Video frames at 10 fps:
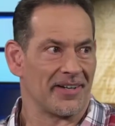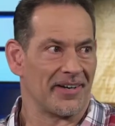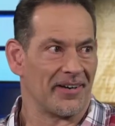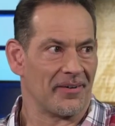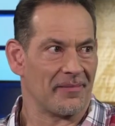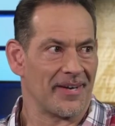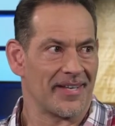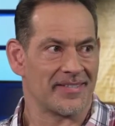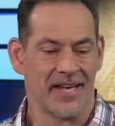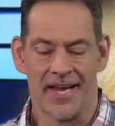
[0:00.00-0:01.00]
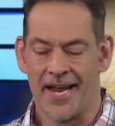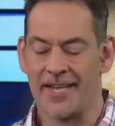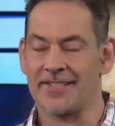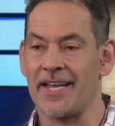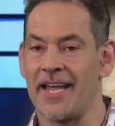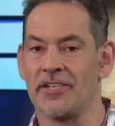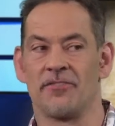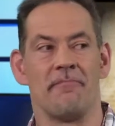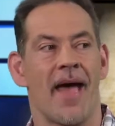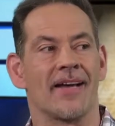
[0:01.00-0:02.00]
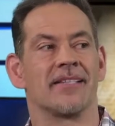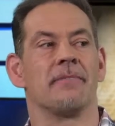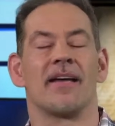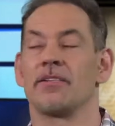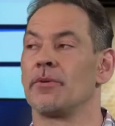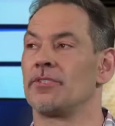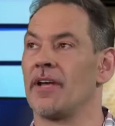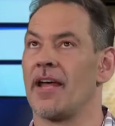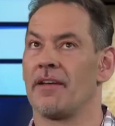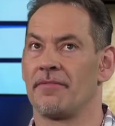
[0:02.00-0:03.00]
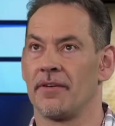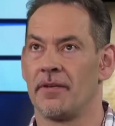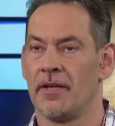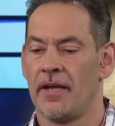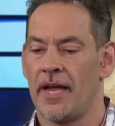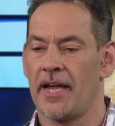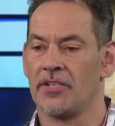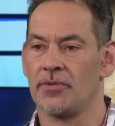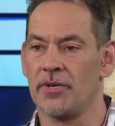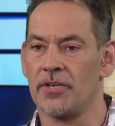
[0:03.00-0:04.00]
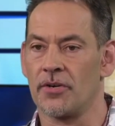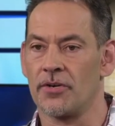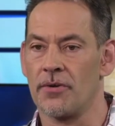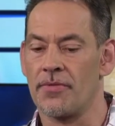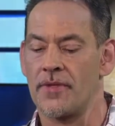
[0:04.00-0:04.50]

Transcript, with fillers: You know, I mean, it's it's the age of maximizing what you have and exuding your youth,